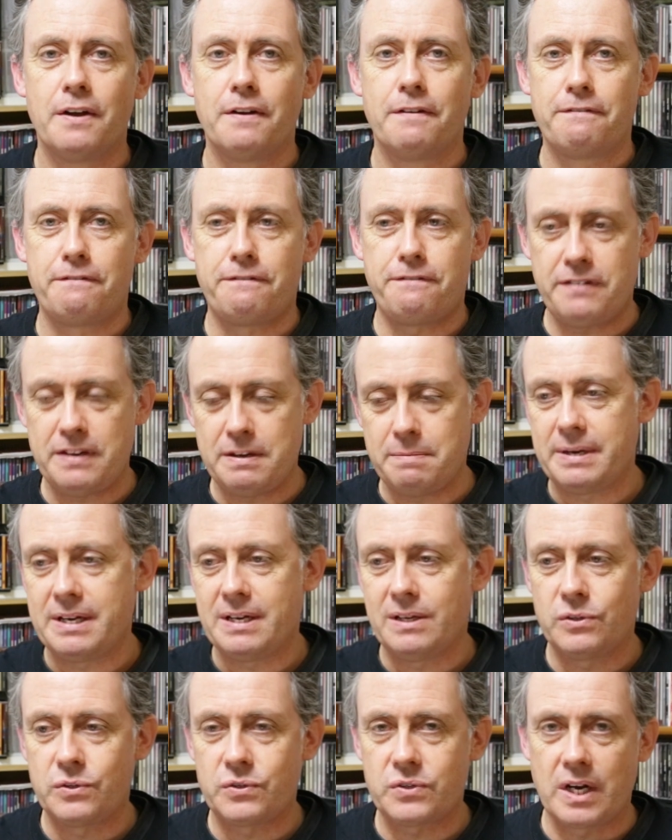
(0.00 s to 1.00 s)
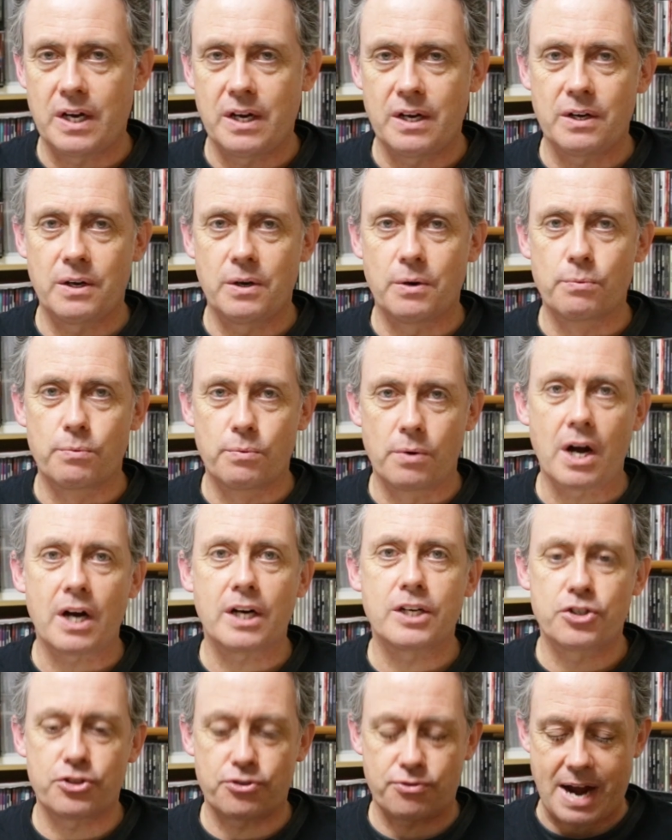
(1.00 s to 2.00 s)
female sung
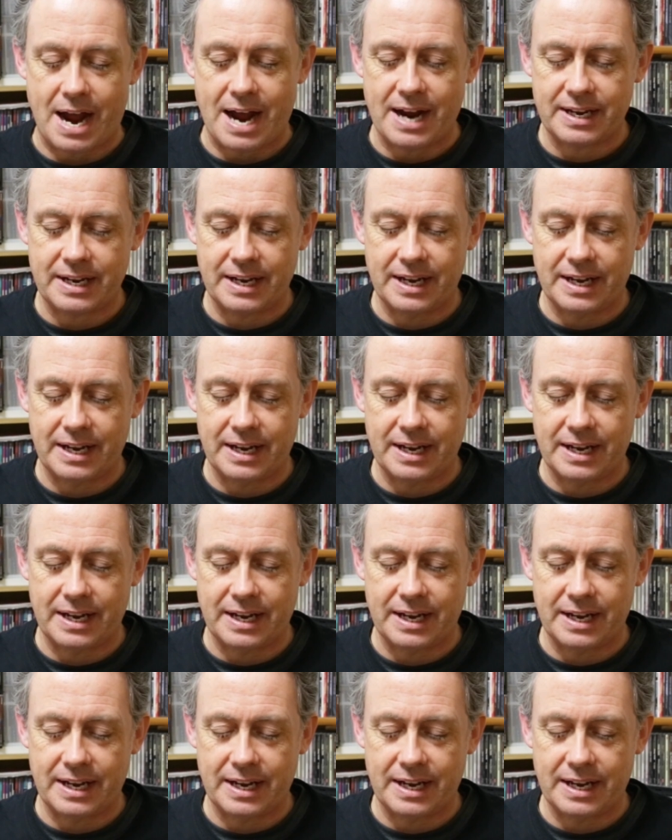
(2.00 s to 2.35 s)
rock track.